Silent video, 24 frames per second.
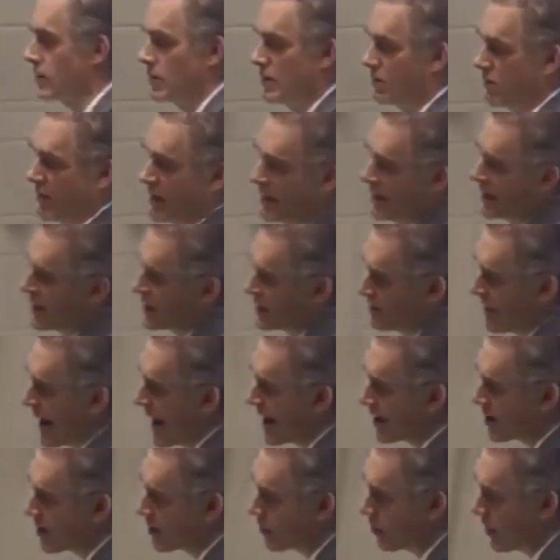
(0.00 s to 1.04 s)
so it really doesn't
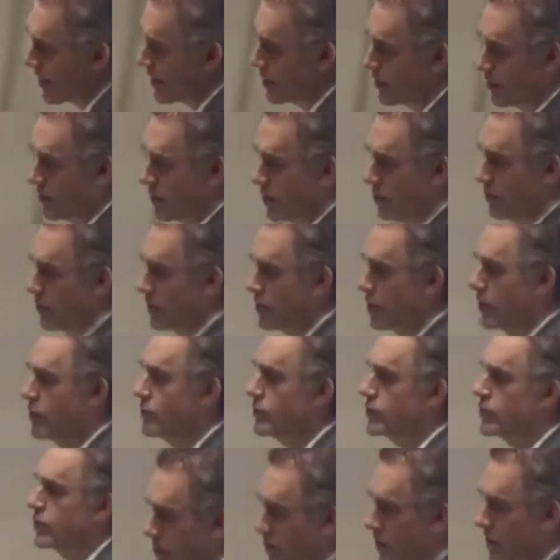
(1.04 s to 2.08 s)
matter what you do or
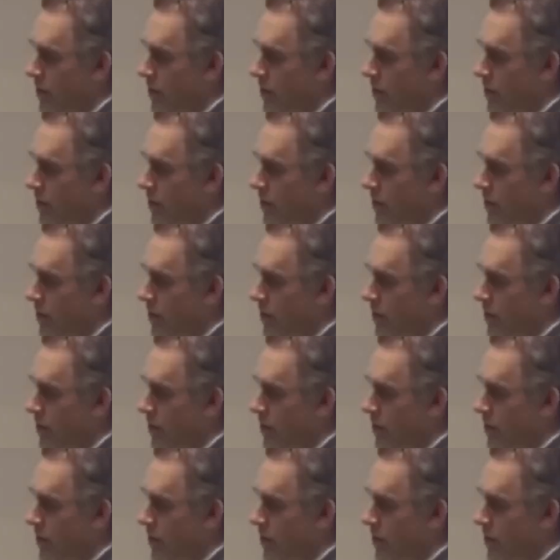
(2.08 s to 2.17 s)
don't do,